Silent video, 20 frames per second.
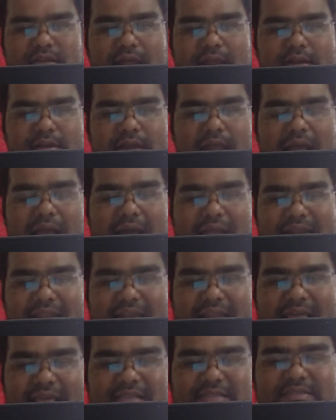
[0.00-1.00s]
and
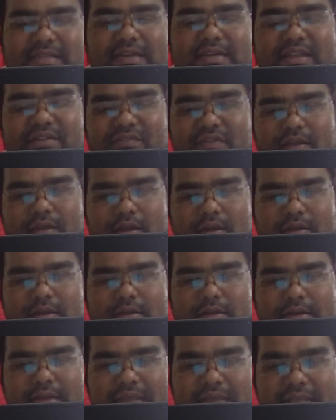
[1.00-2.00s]
analyze the
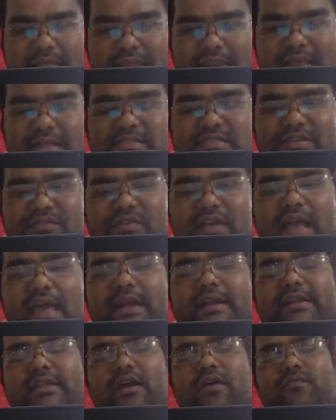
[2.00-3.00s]
degree and
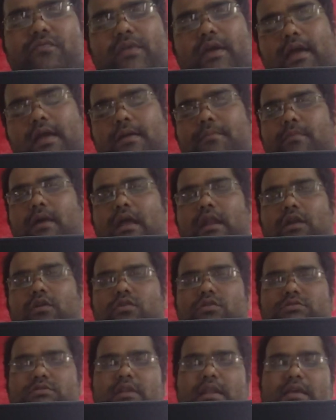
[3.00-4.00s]
severity of the
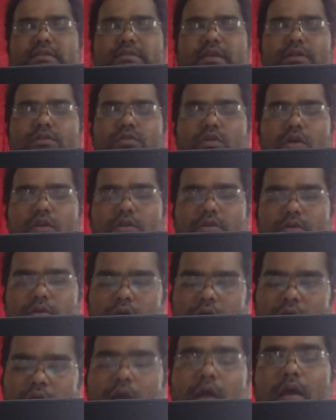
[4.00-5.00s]
malocclusion. As I told
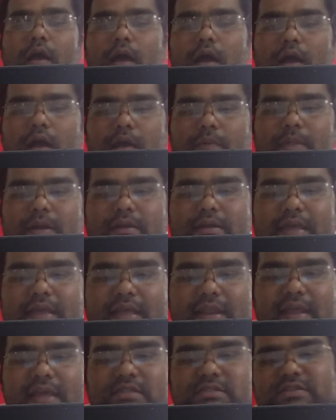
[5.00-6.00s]
you, the
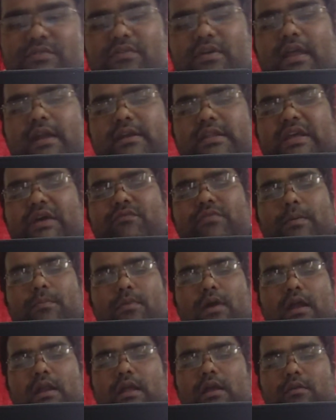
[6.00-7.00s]
degree and severity of the
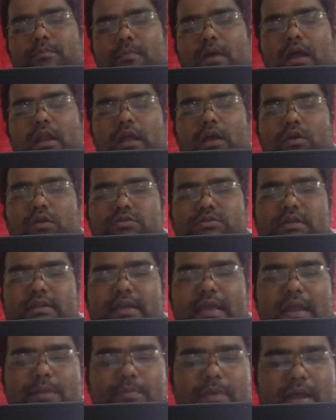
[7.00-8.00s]

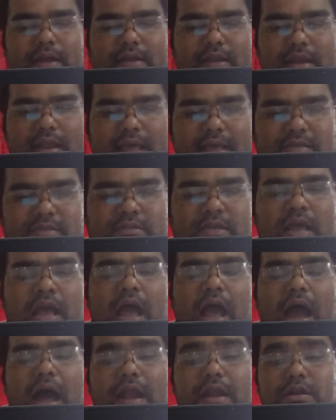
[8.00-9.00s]
malocclusion can be analyzed
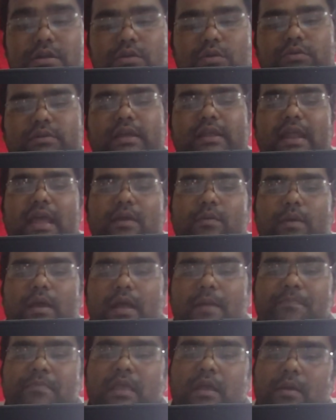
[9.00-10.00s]
and to derive
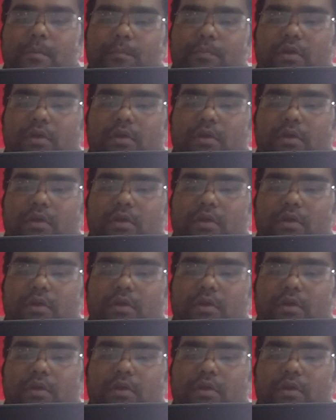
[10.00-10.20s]
a